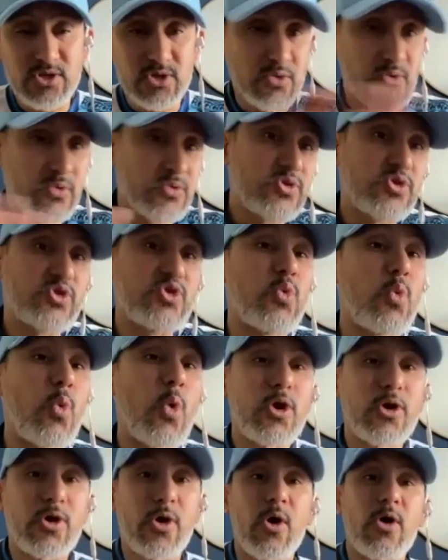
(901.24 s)
to
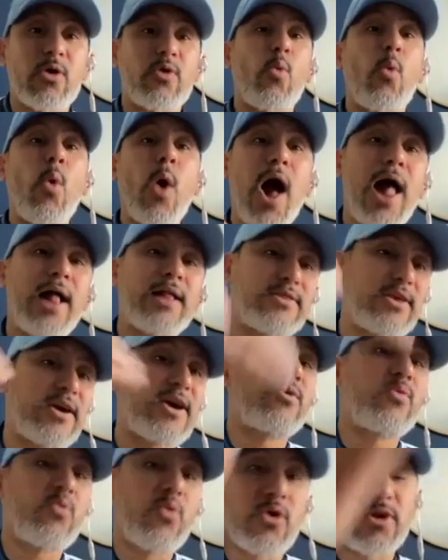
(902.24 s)
work on while they
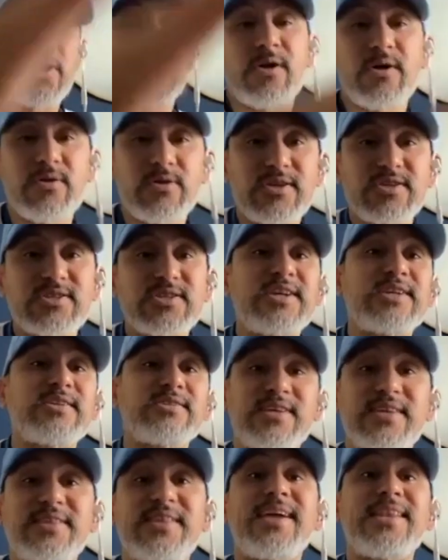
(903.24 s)
are working on the skills
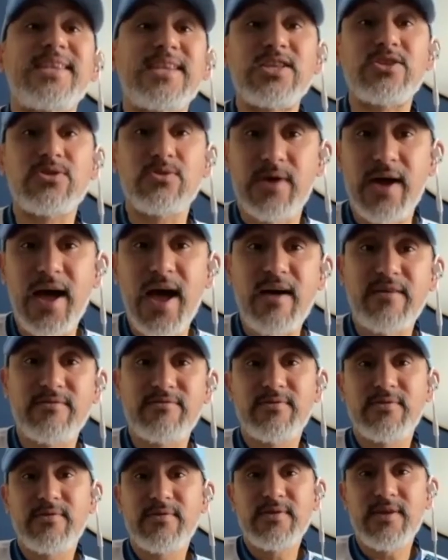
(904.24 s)
that they need to have.
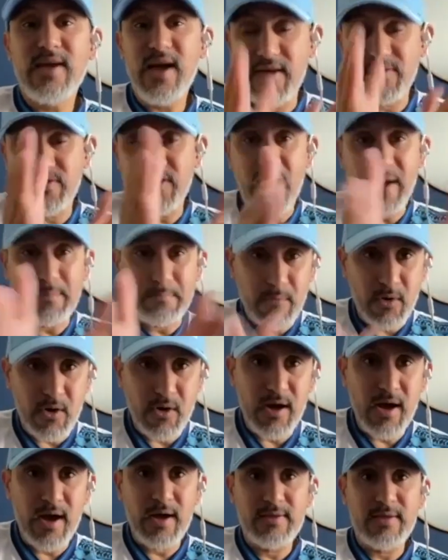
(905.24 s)
at
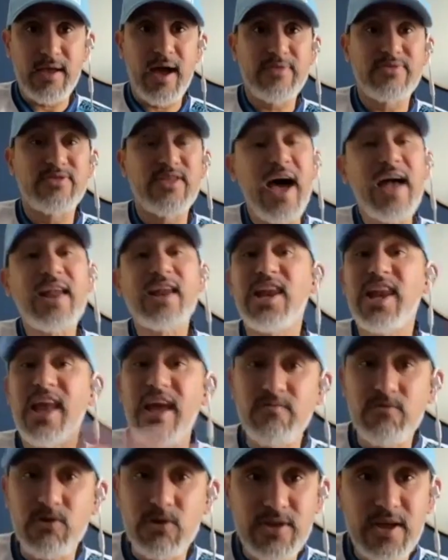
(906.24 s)
that
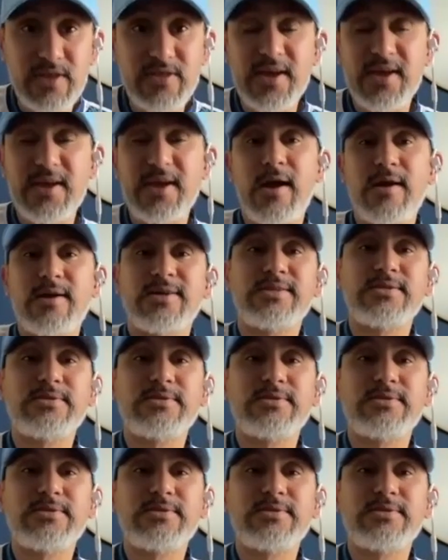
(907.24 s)
level that they are.